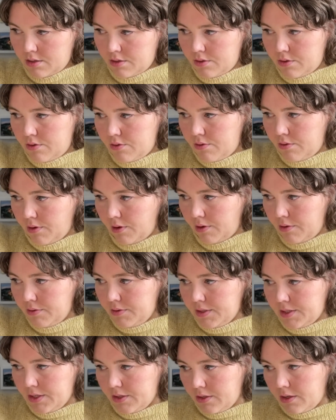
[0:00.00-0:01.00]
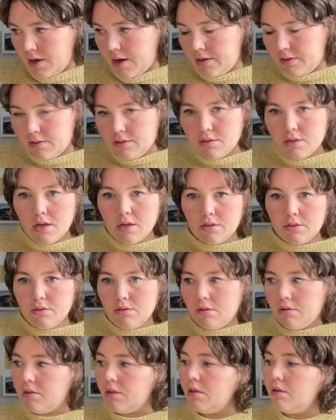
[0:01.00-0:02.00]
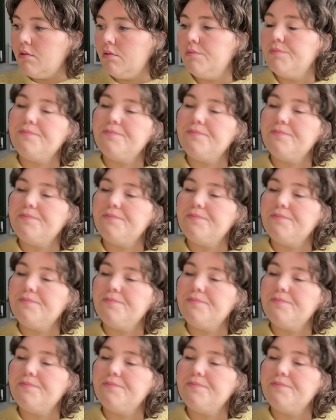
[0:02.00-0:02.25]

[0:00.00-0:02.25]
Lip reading: Noro Silk Garden Sock Solo